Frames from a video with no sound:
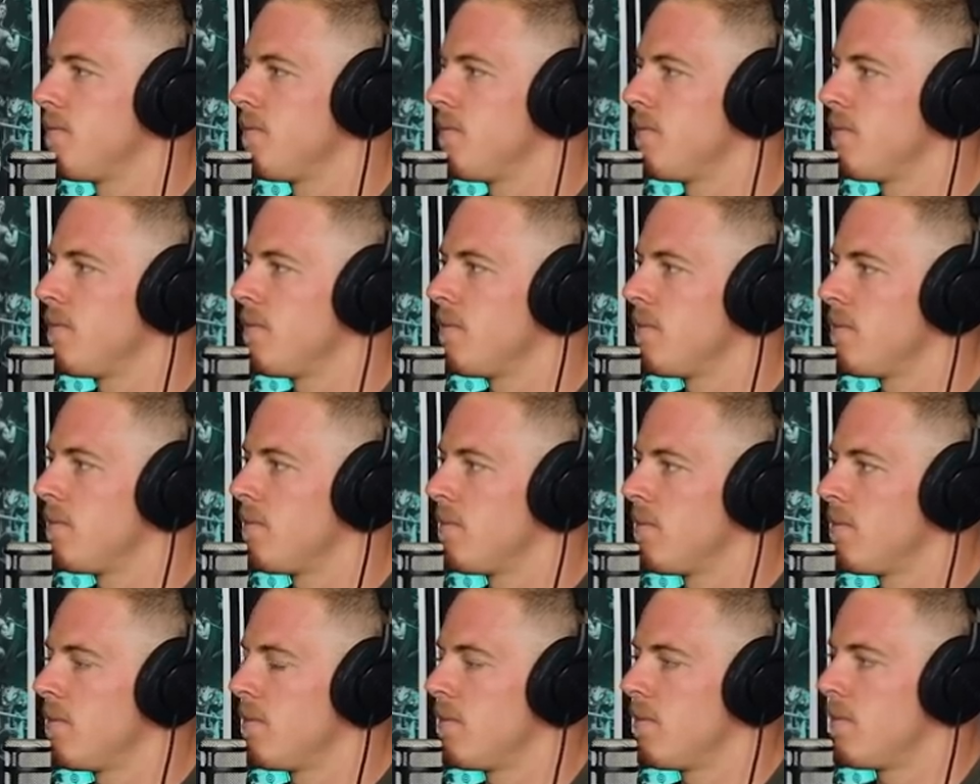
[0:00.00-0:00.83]

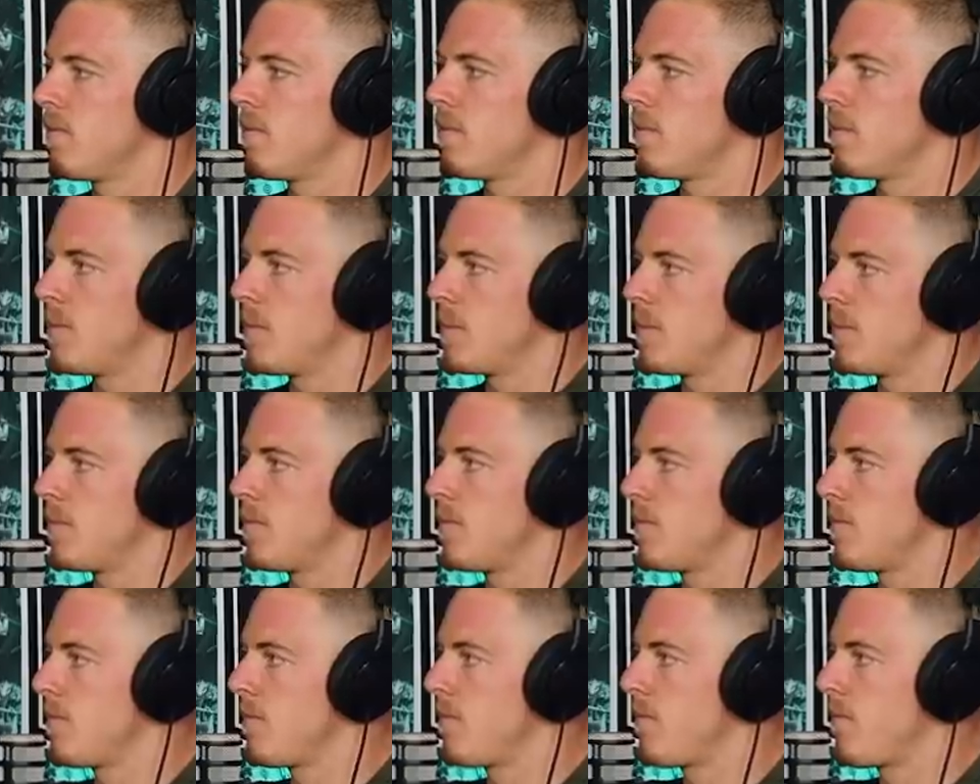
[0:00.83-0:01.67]

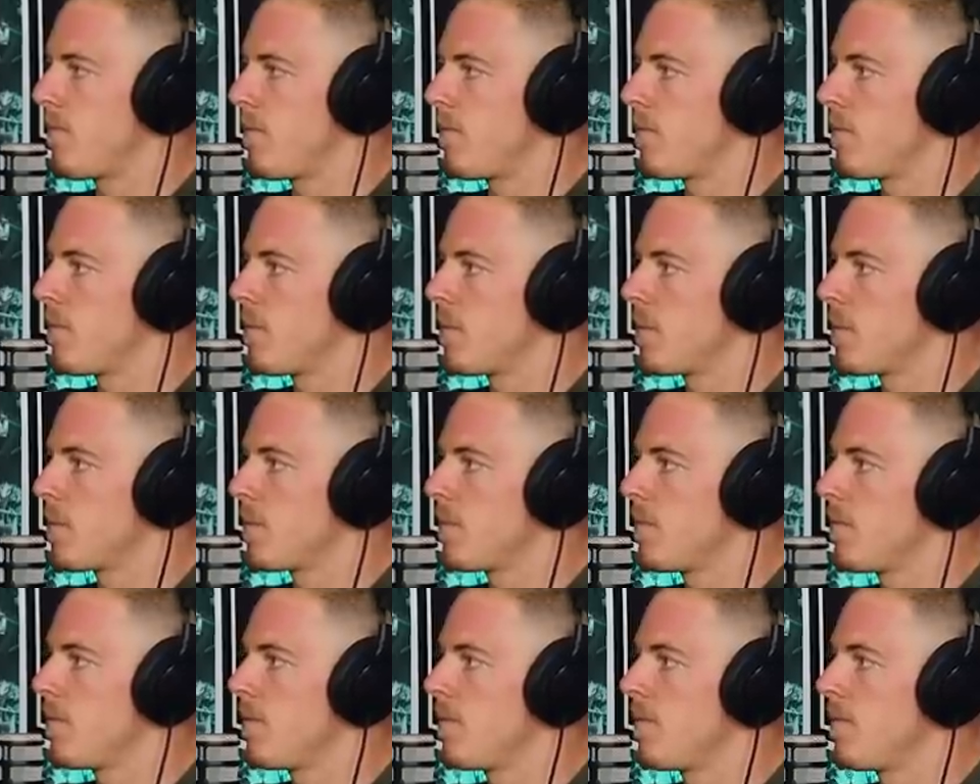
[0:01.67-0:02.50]

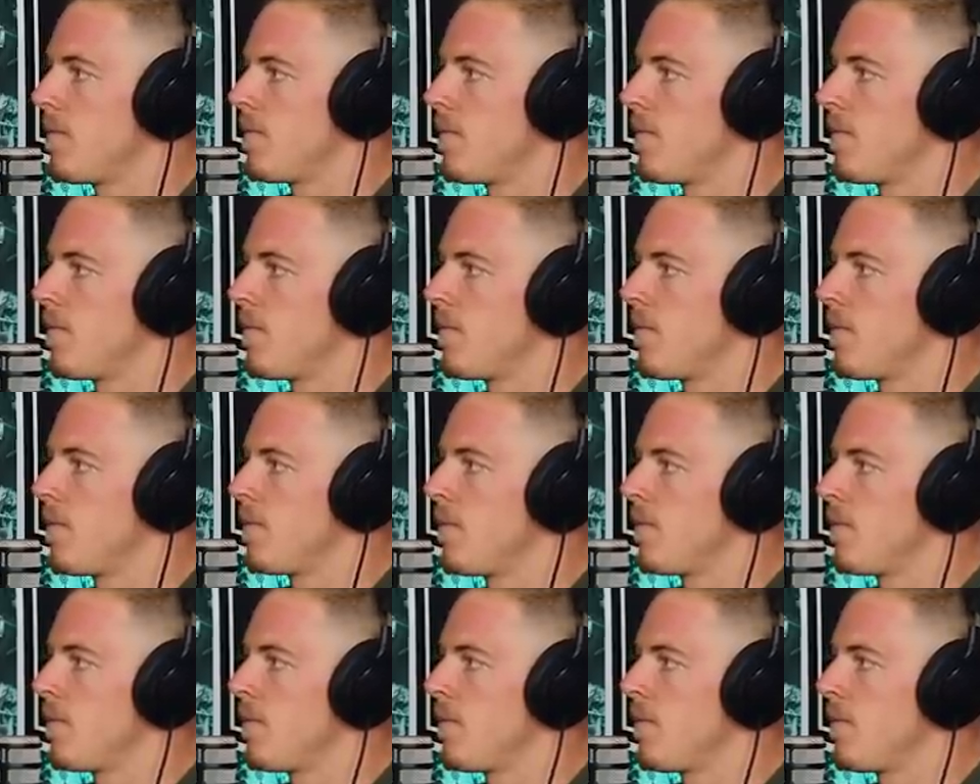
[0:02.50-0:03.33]

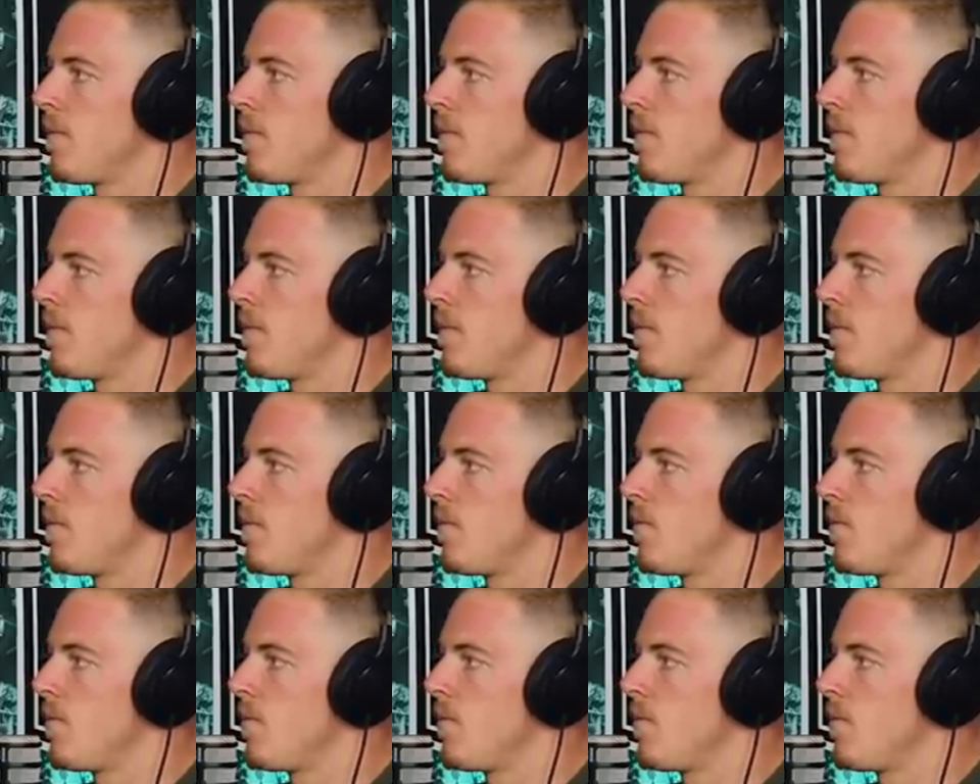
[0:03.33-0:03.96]
No words are spoken by the person on screen.